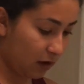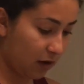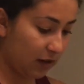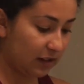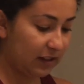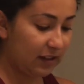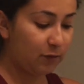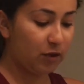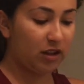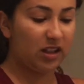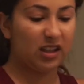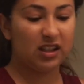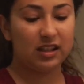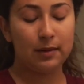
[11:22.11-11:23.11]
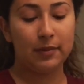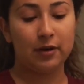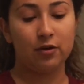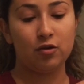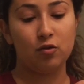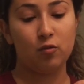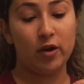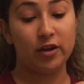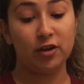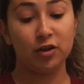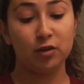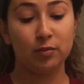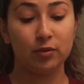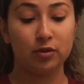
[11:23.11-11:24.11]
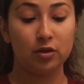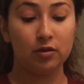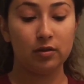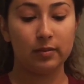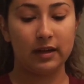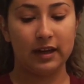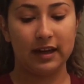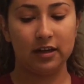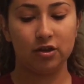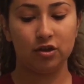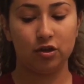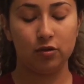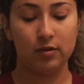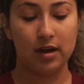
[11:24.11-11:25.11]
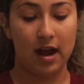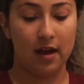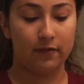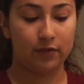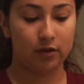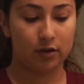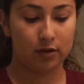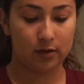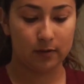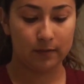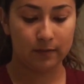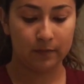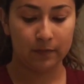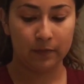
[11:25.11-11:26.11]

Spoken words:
Honestly, with this step, I don't know when you're supposed to do it, but I kind of just do it after